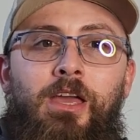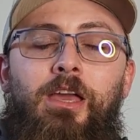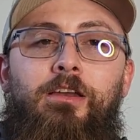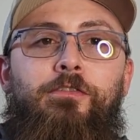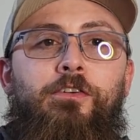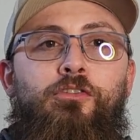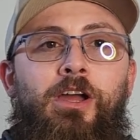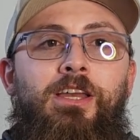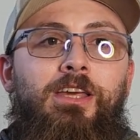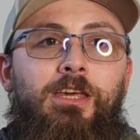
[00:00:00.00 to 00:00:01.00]
And if you're
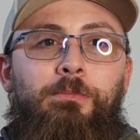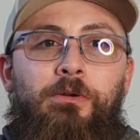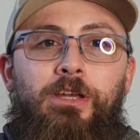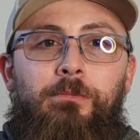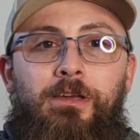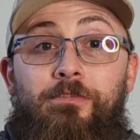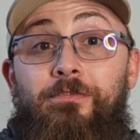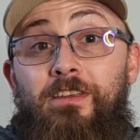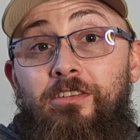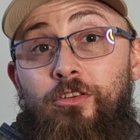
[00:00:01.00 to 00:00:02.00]
trying to keep your eBay
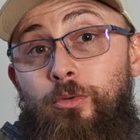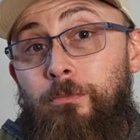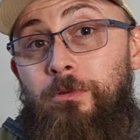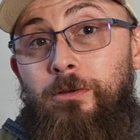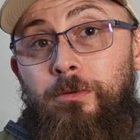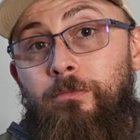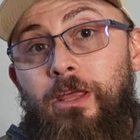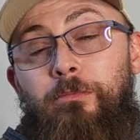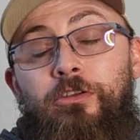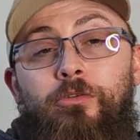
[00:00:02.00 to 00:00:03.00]
fees to a minimum, that
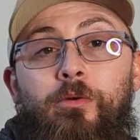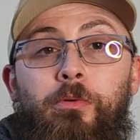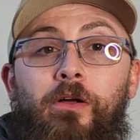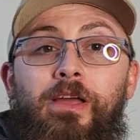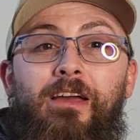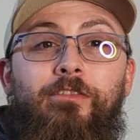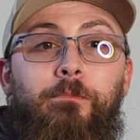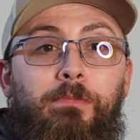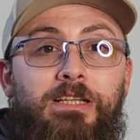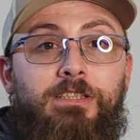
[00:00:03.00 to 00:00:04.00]
means you probably have the
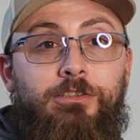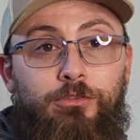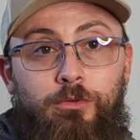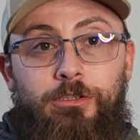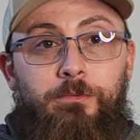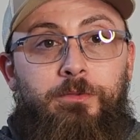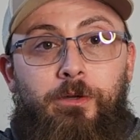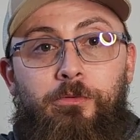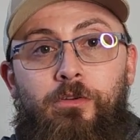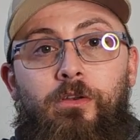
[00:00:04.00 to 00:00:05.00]
basic store
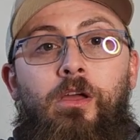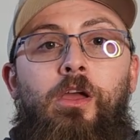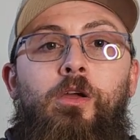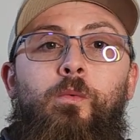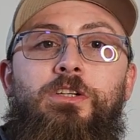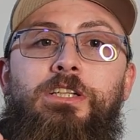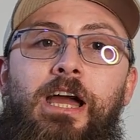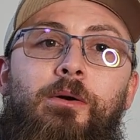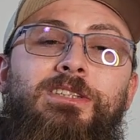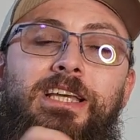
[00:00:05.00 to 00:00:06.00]
subscription, which
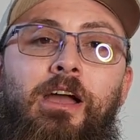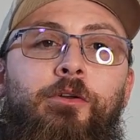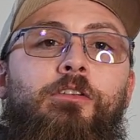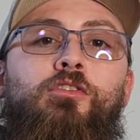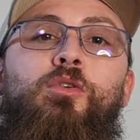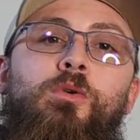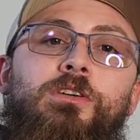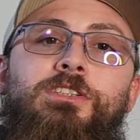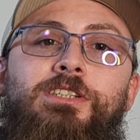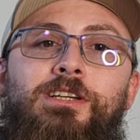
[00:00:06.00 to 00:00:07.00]
now it's counting
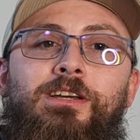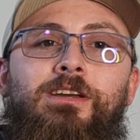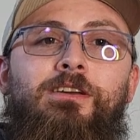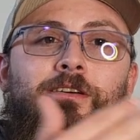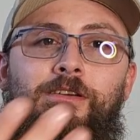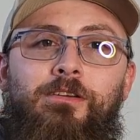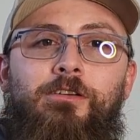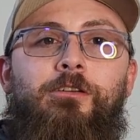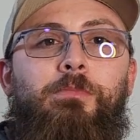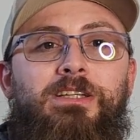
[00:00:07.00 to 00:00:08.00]
towards
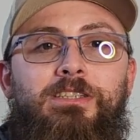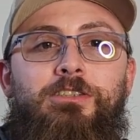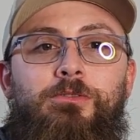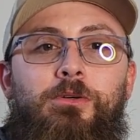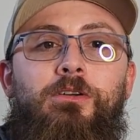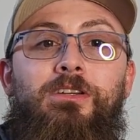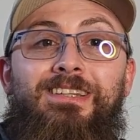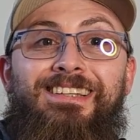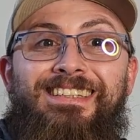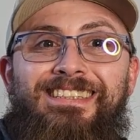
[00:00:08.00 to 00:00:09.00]
your basic store
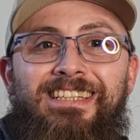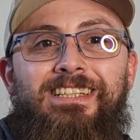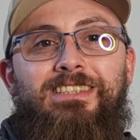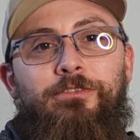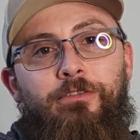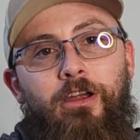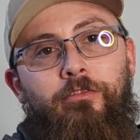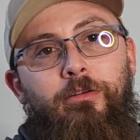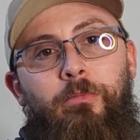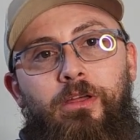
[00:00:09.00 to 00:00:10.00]
listings for
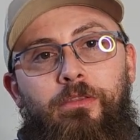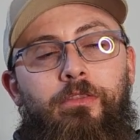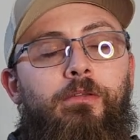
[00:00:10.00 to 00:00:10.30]
every month.